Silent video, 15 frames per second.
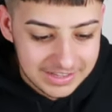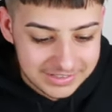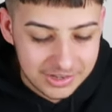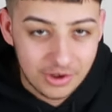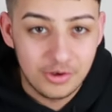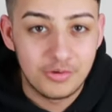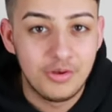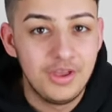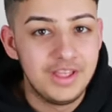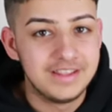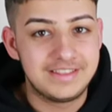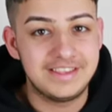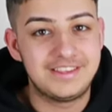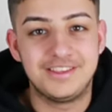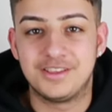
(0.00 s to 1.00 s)
So
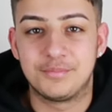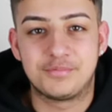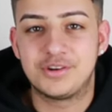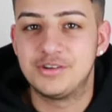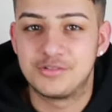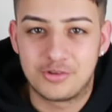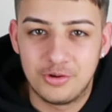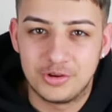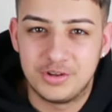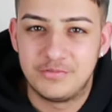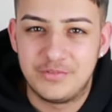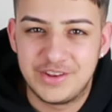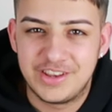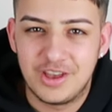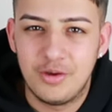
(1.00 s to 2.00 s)
this is a
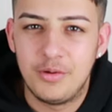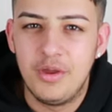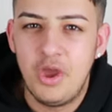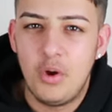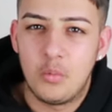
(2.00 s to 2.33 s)
pre-recorded video.